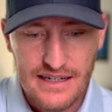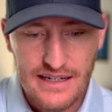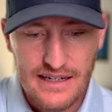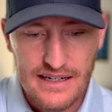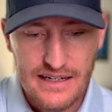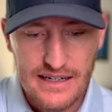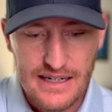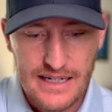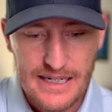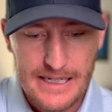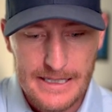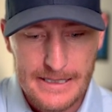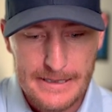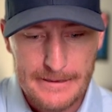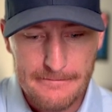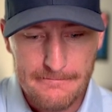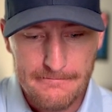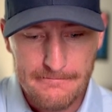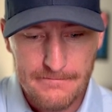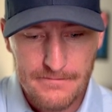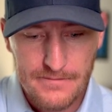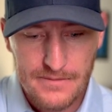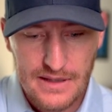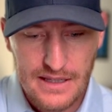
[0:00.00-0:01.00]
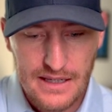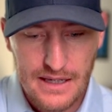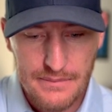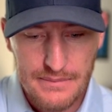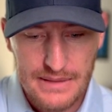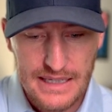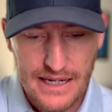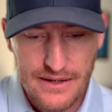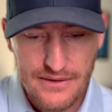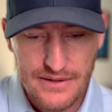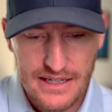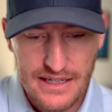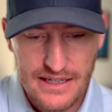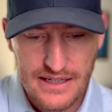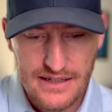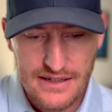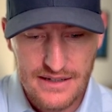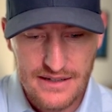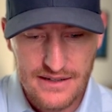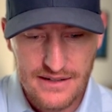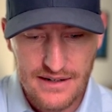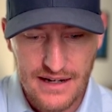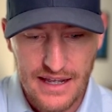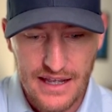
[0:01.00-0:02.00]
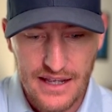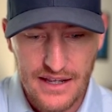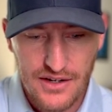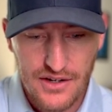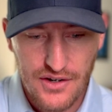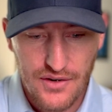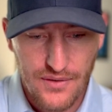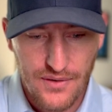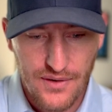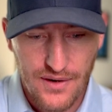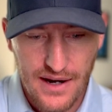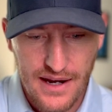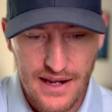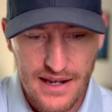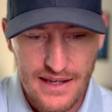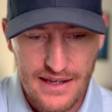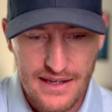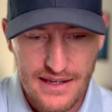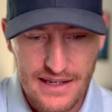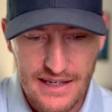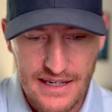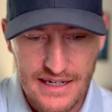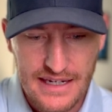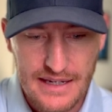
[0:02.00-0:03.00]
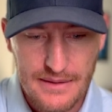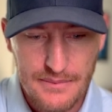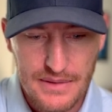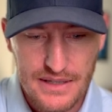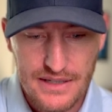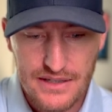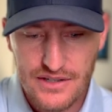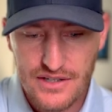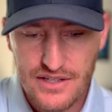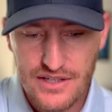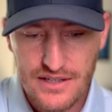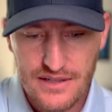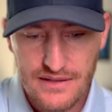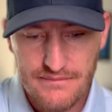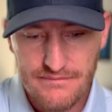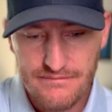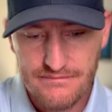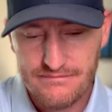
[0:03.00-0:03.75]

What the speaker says: come down here and create an image